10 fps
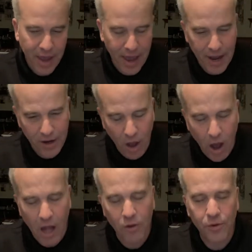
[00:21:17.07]
and I
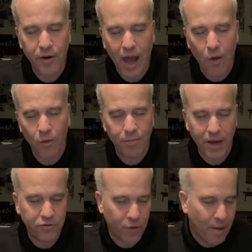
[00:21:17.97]
hollowed it out with
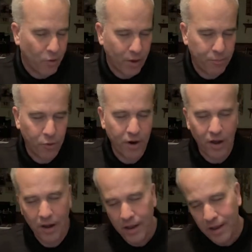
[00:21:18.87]
my Dremel
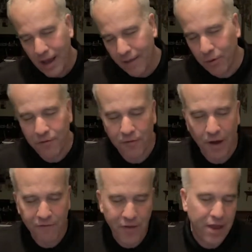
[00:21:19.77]
and I put
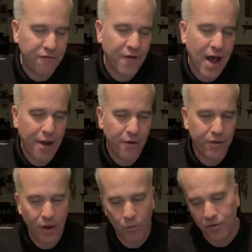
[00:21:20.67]
a fake fire
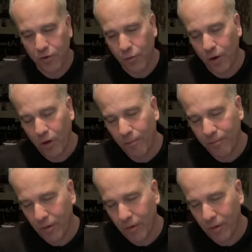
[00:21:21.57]
in there with grill,